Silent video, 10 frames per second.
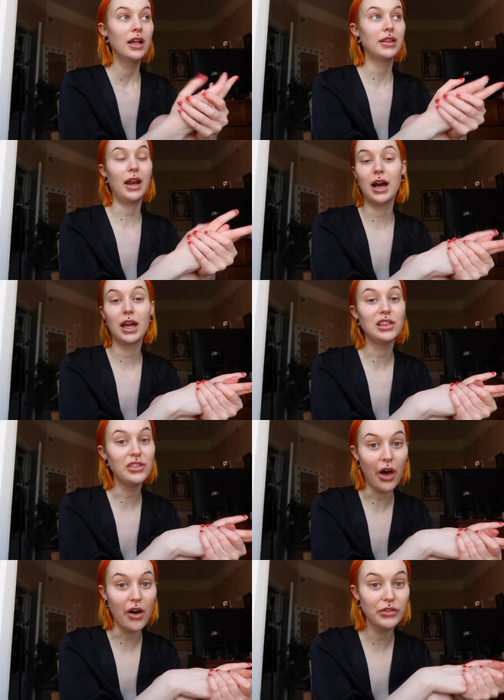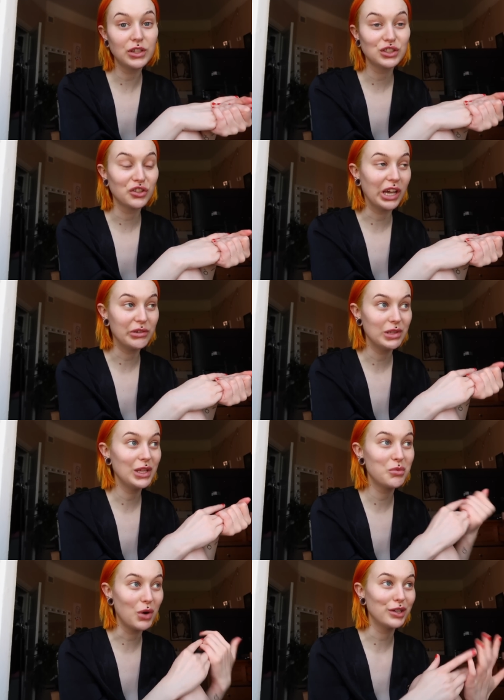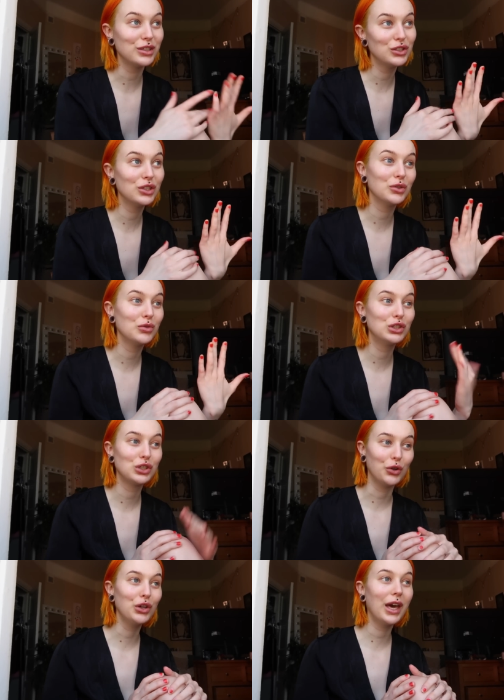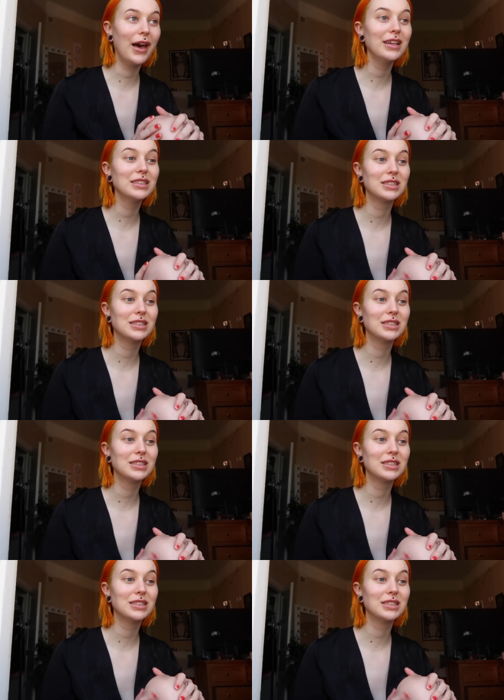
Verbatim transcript: that I loved, so I really wanted to show you guys